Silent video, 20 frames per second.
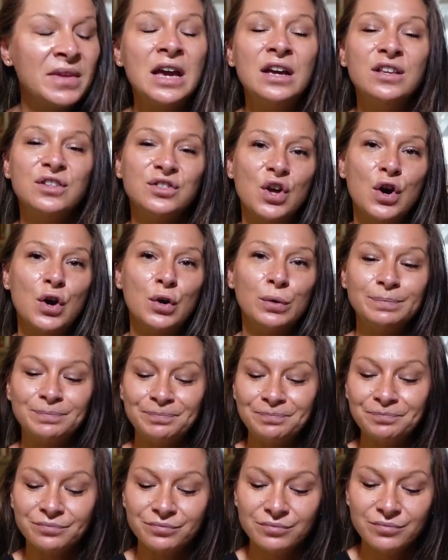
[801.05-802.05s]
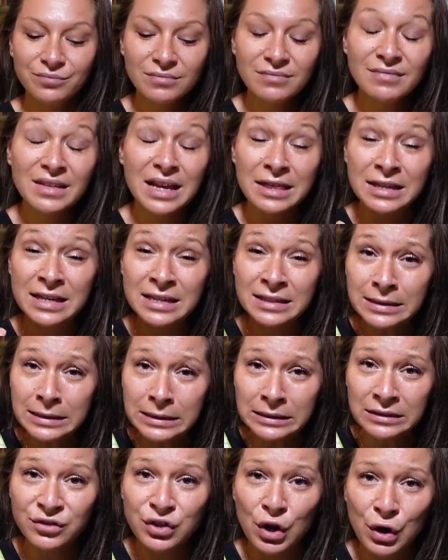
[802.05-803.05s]
So this
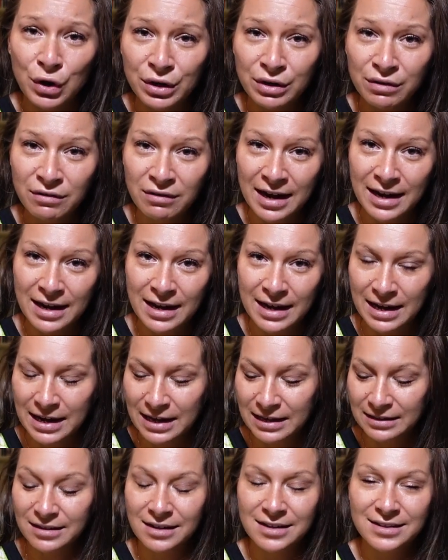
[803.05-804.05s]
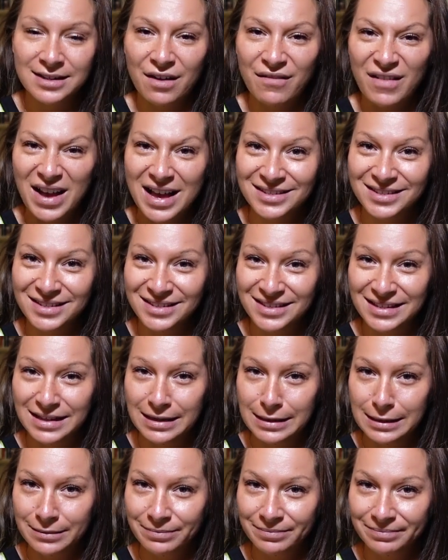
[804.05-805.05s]
little toner right here does have acids in it,